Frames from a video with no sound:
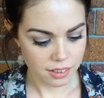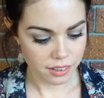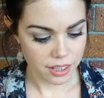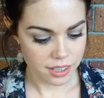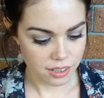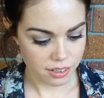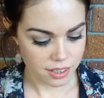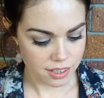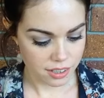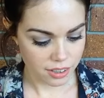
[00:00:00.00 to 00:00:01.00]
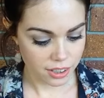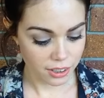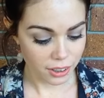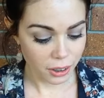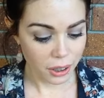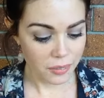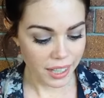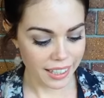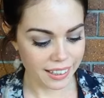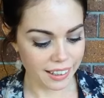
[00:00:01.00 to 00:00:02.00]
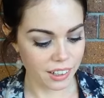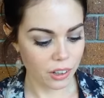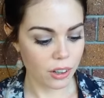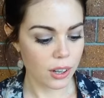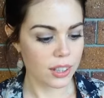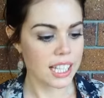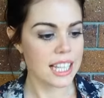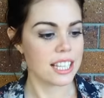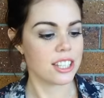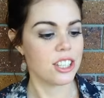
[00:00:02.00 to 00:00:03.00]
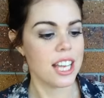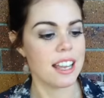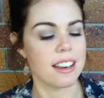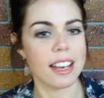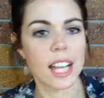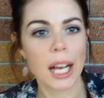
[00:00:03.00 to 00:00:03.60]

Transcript: Oh, her dog is so cute. Oh my God. Oh, look at this. Jen.